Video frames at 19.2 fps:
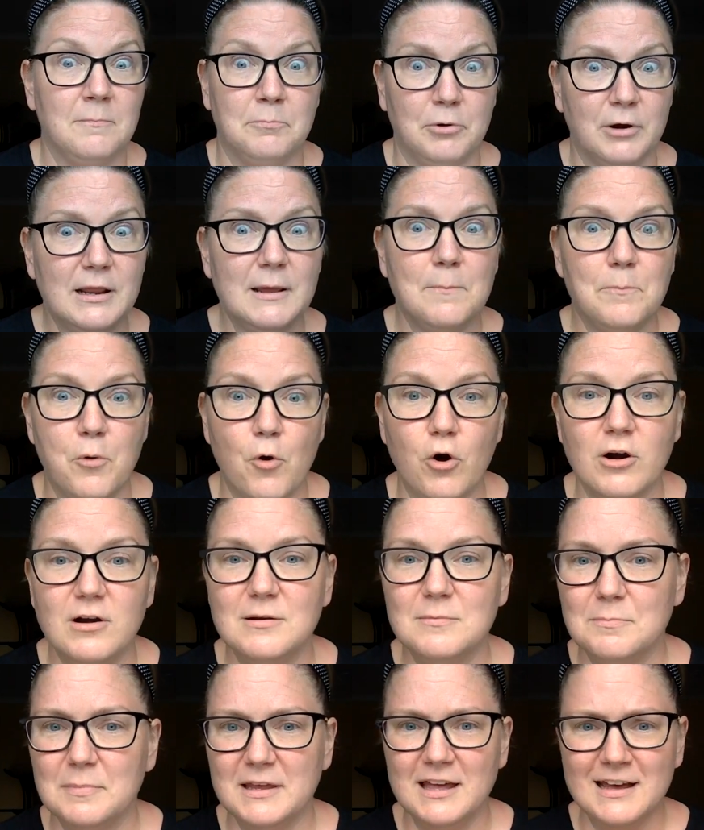pretty
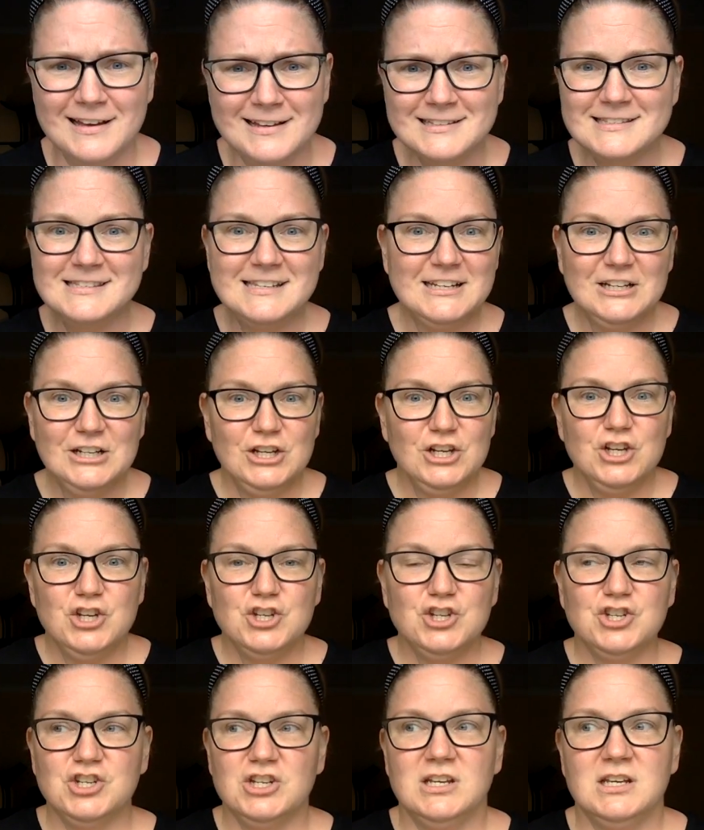important because
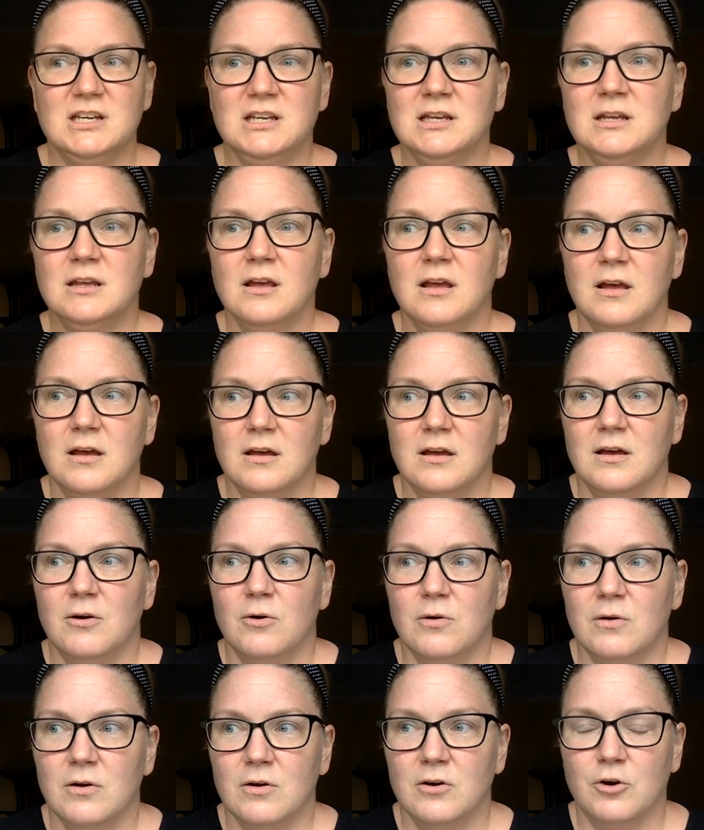she
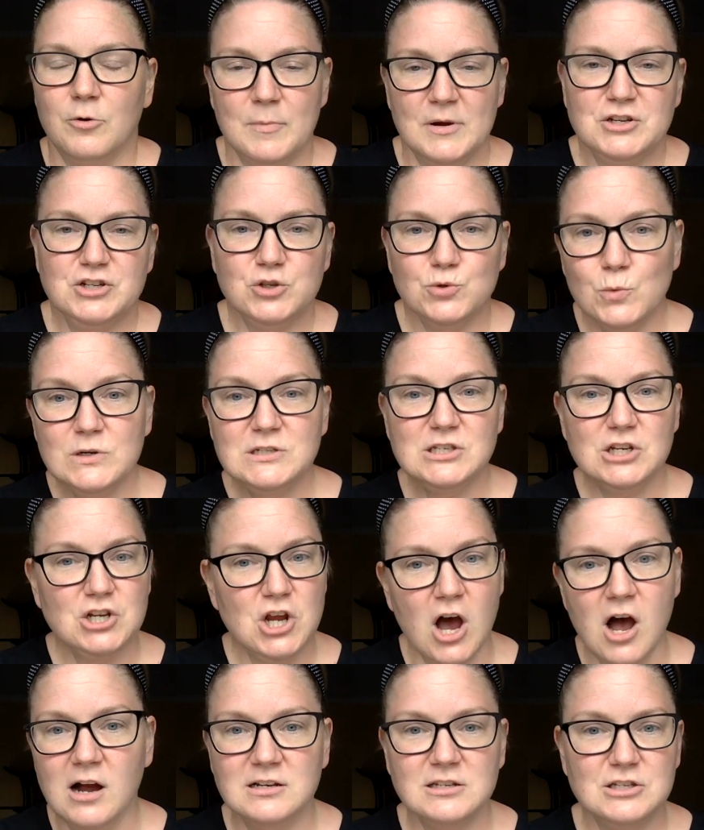her mission was to
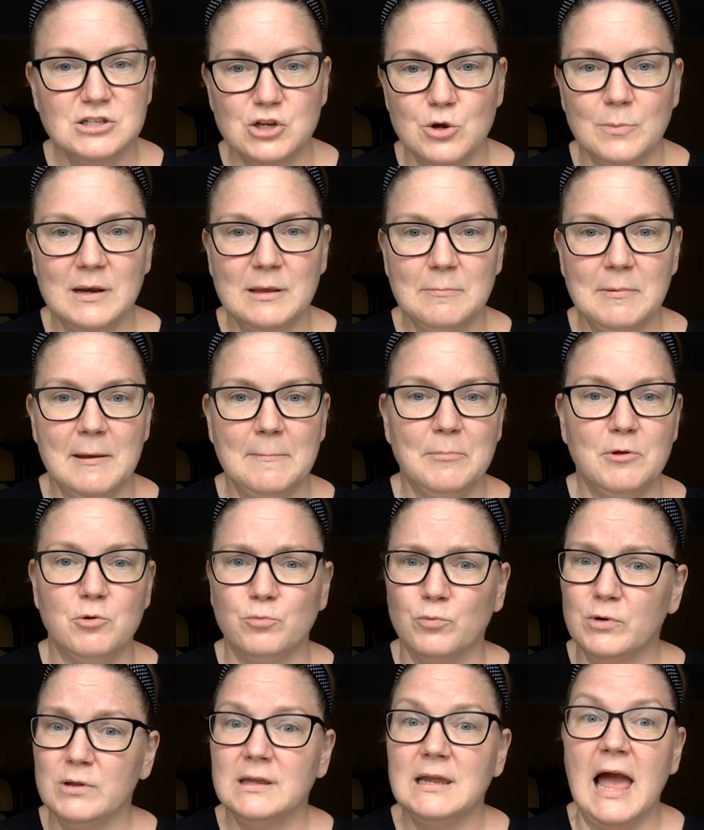talk to so many people
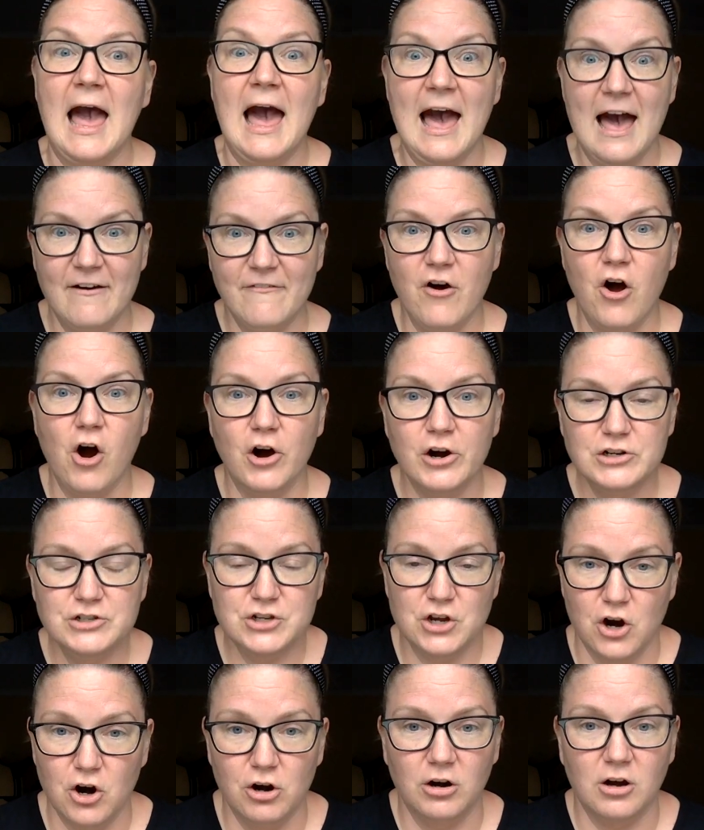and really have heart
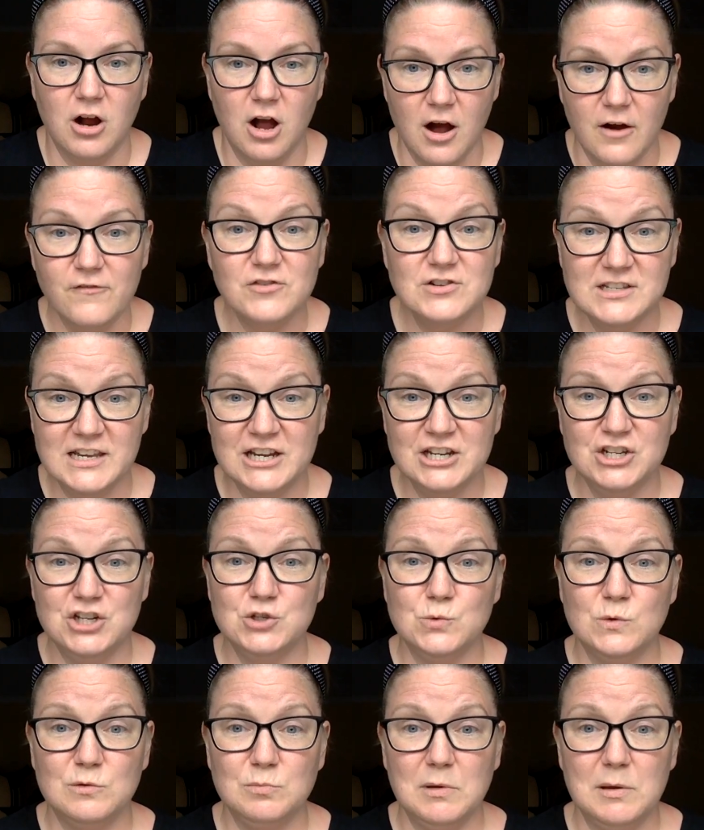to heart
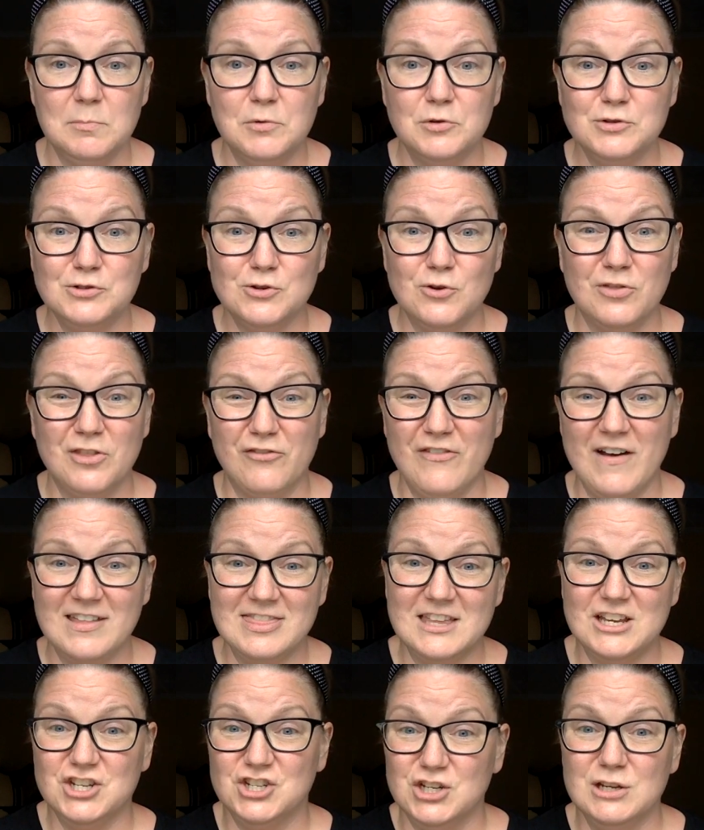conversations with people. So the
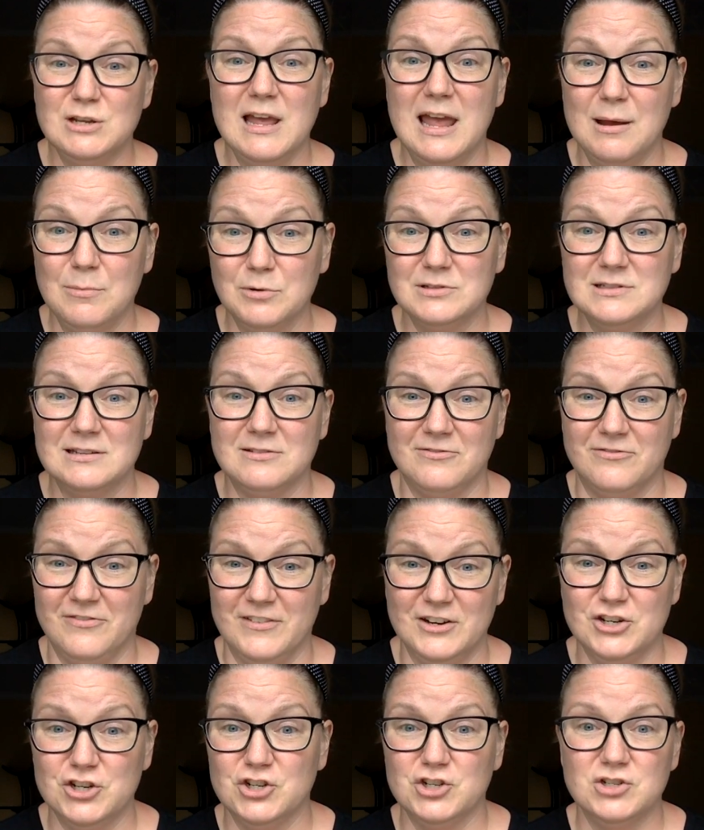fact that she able to
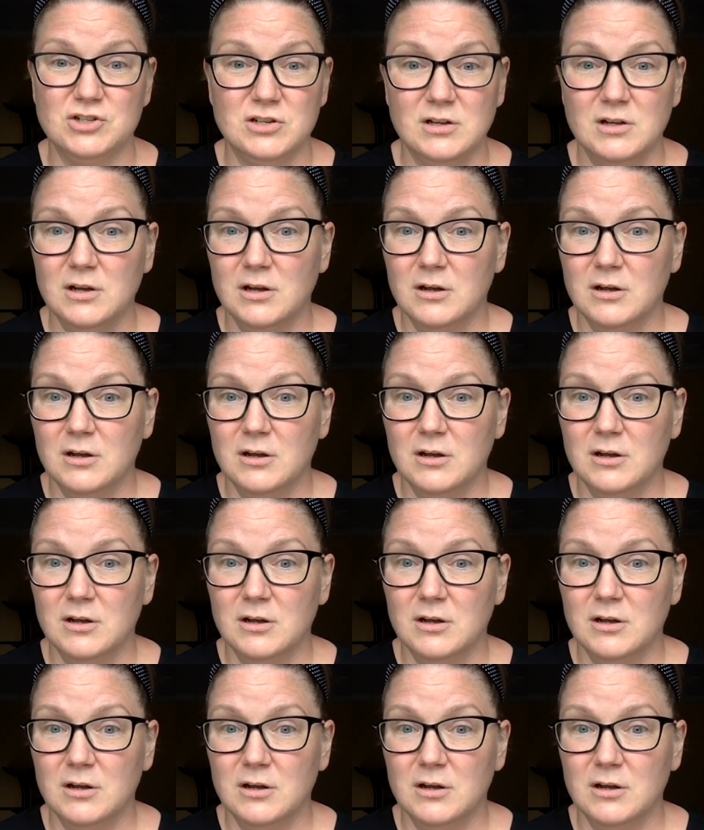finish